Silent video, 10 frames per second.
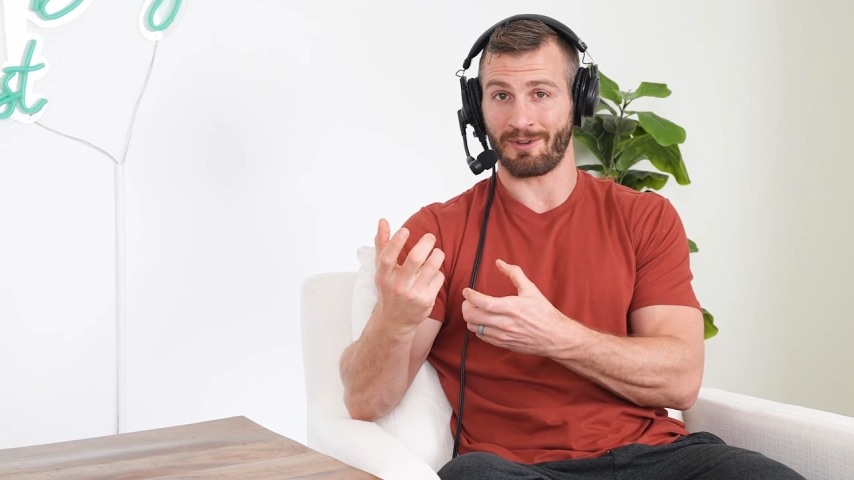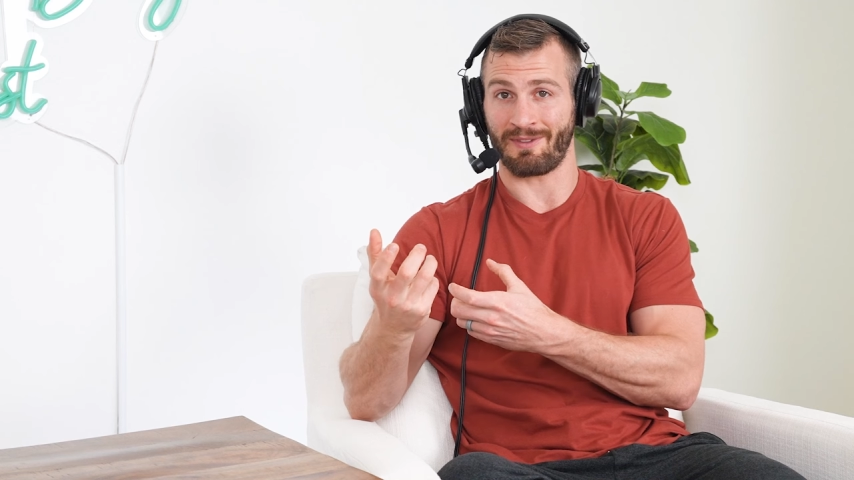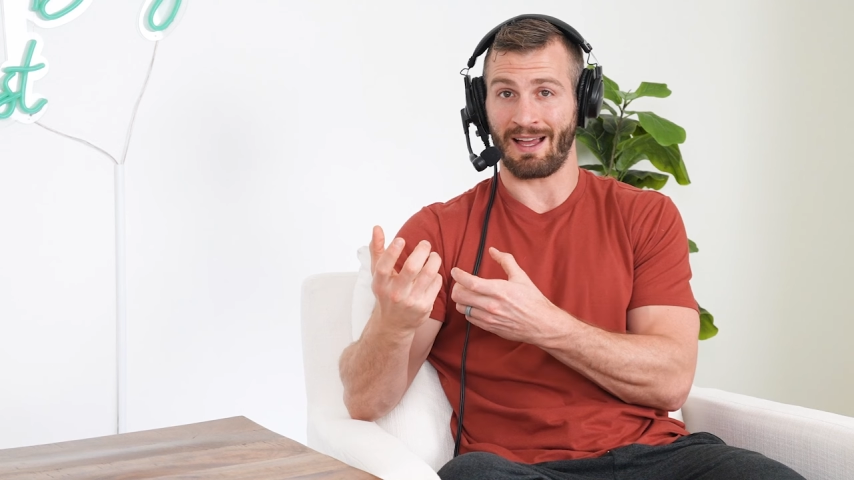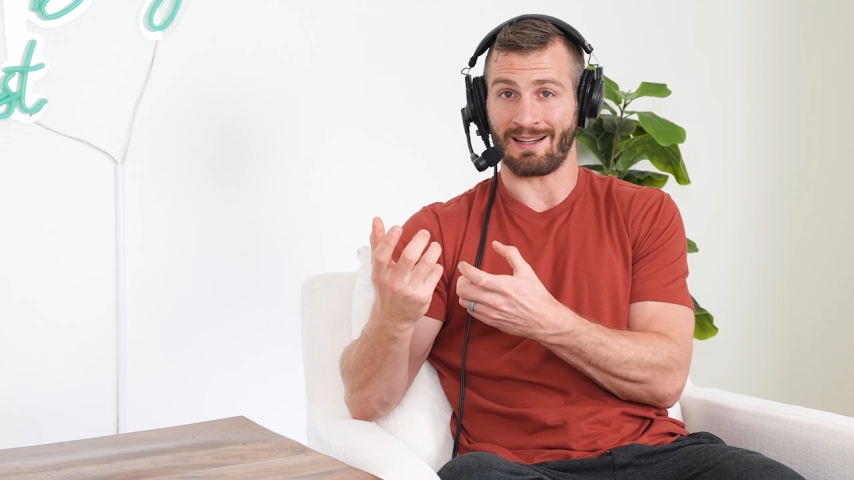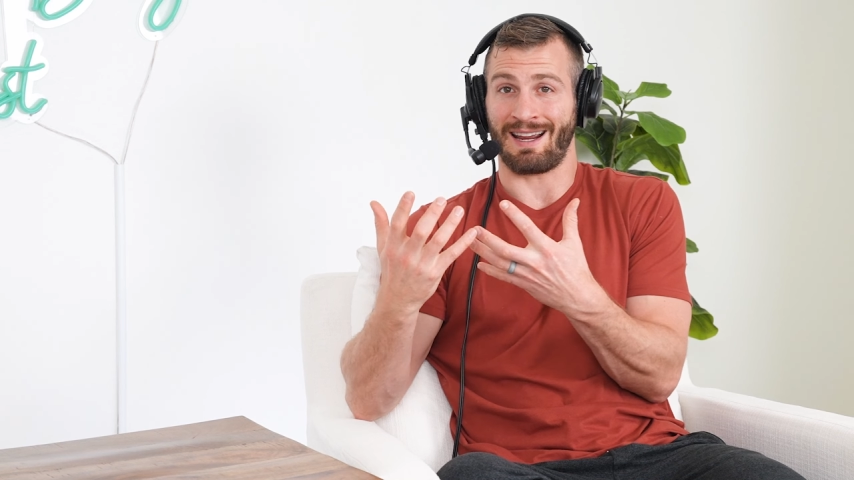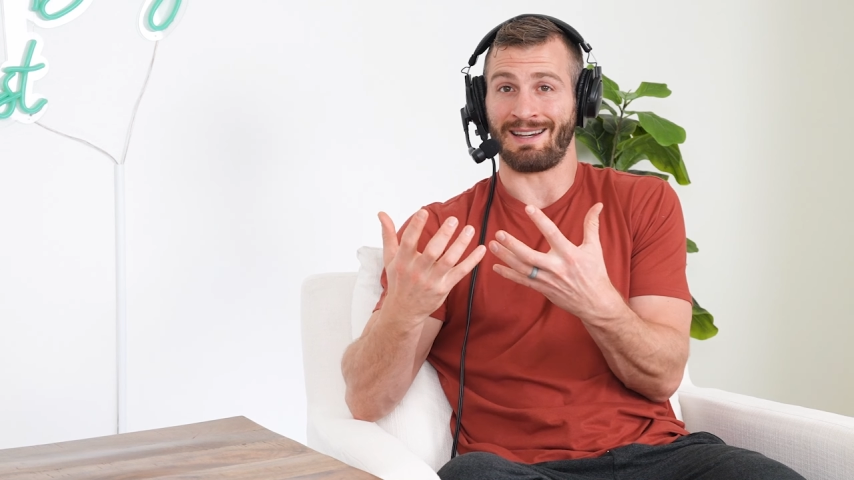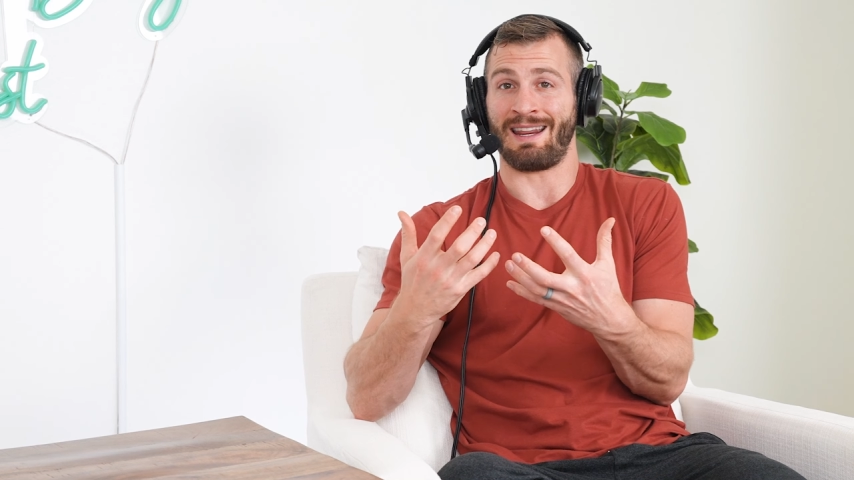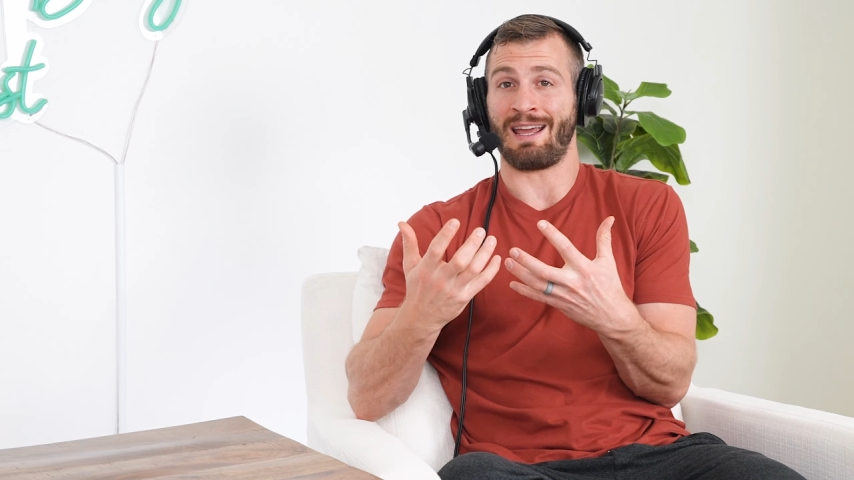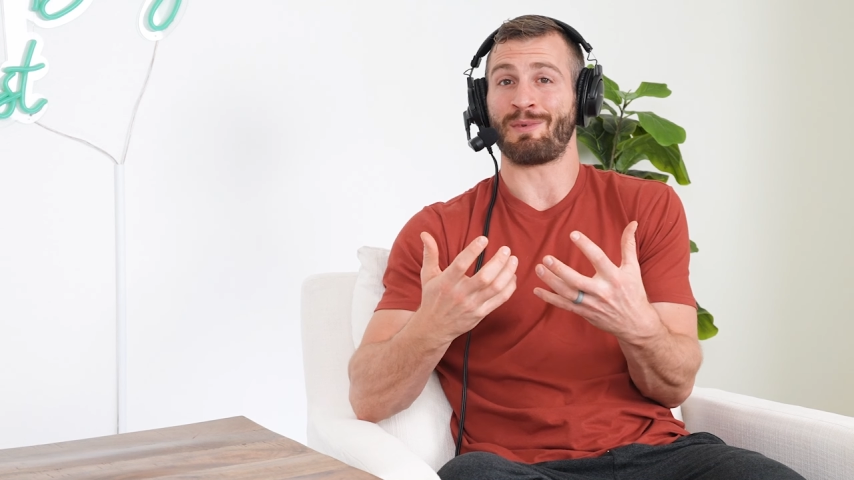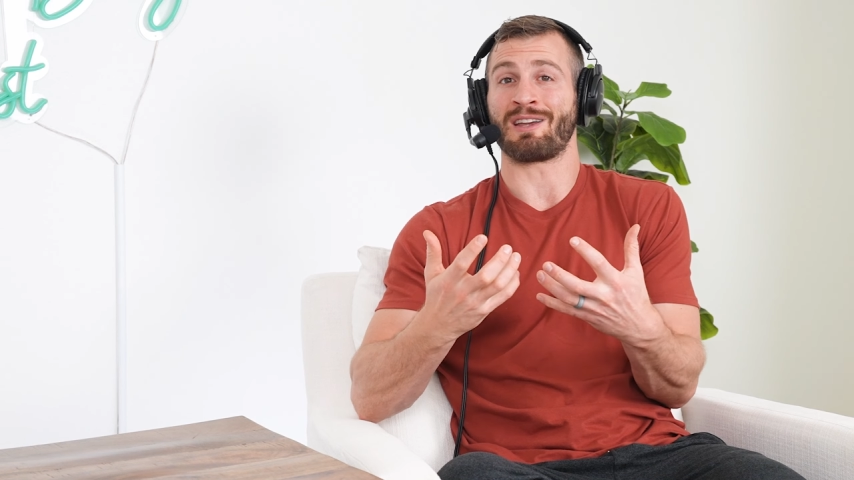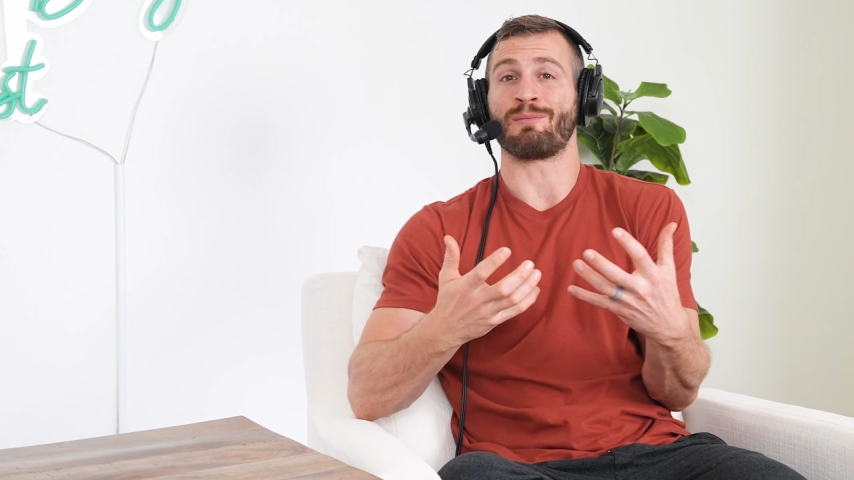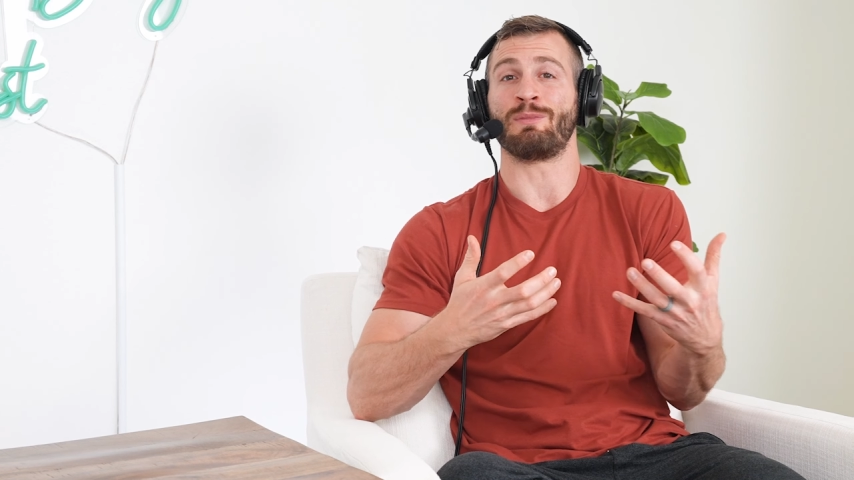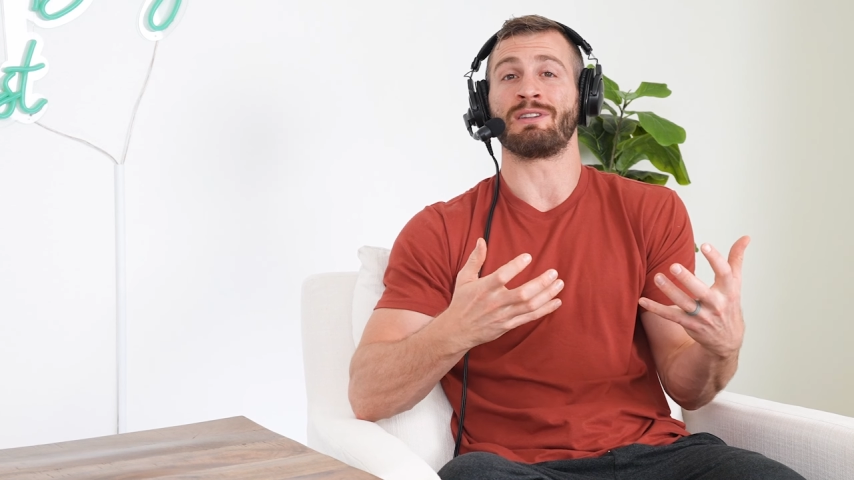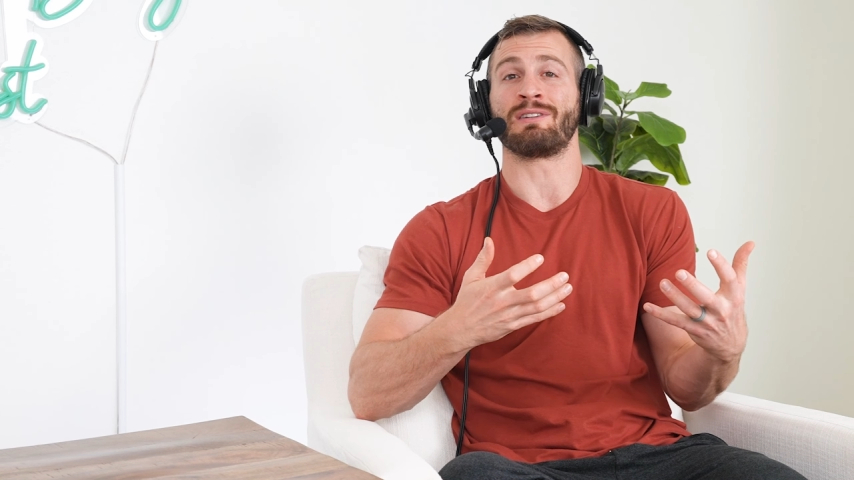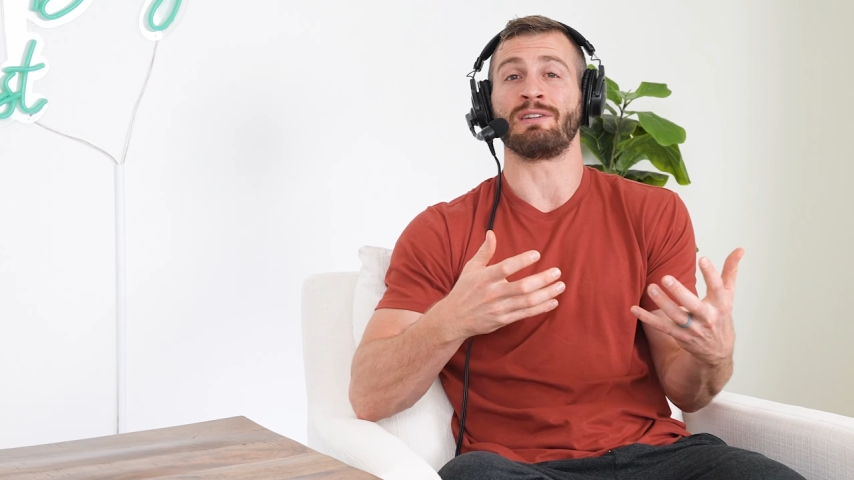of that dynamic
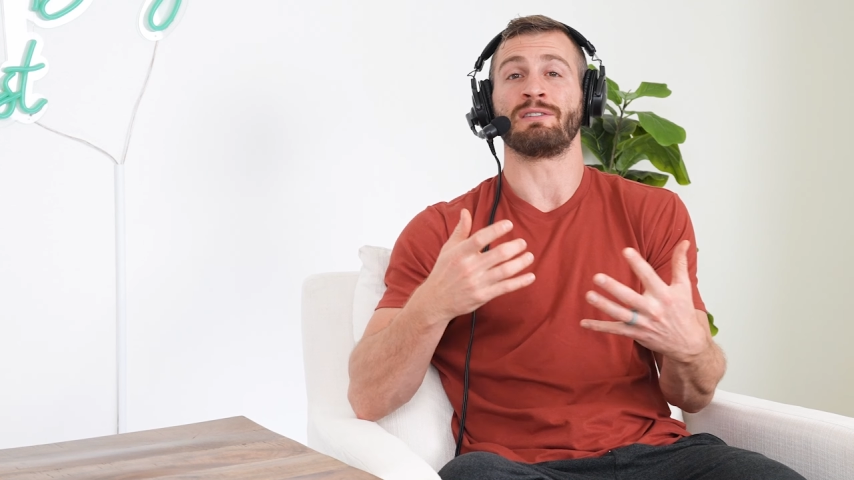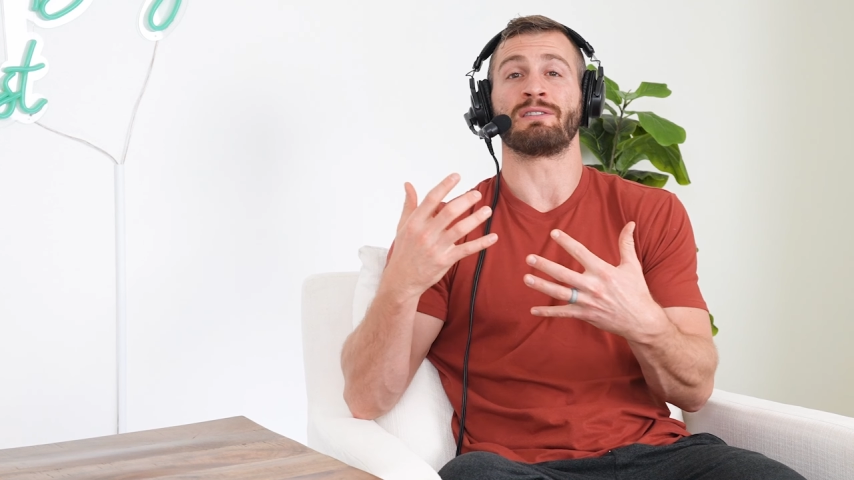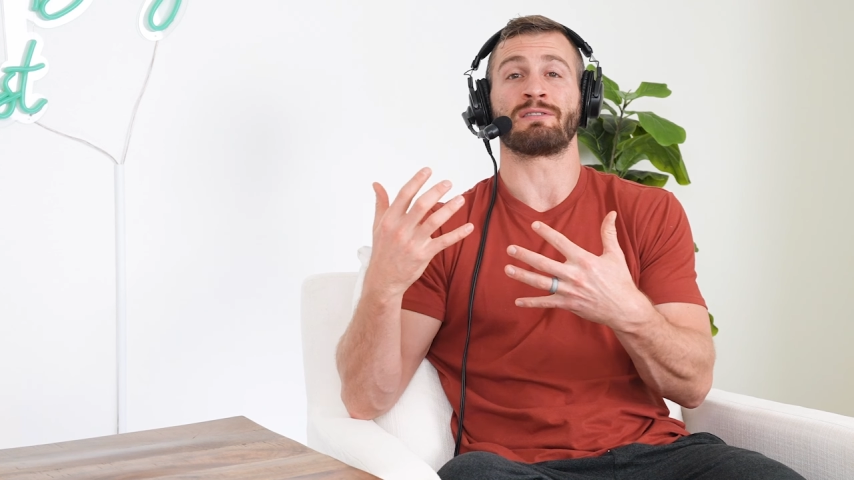ability to